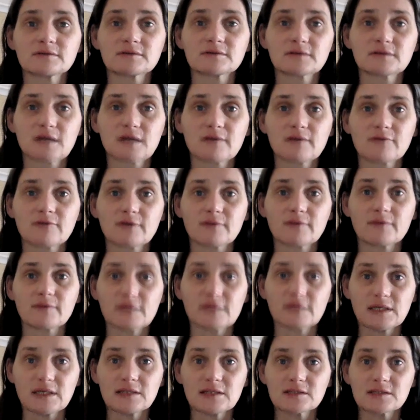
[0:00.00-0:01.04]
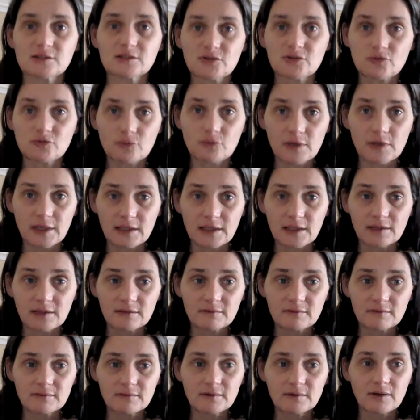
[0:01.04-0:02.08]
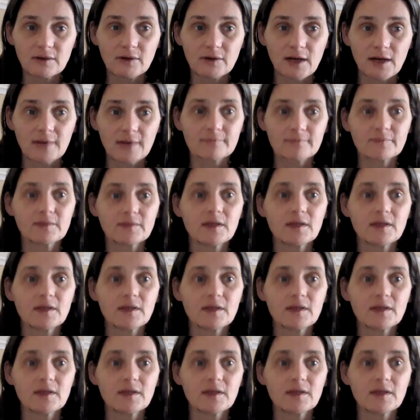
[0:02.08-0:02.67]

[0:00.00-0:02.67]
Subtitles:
come from these three. Okay.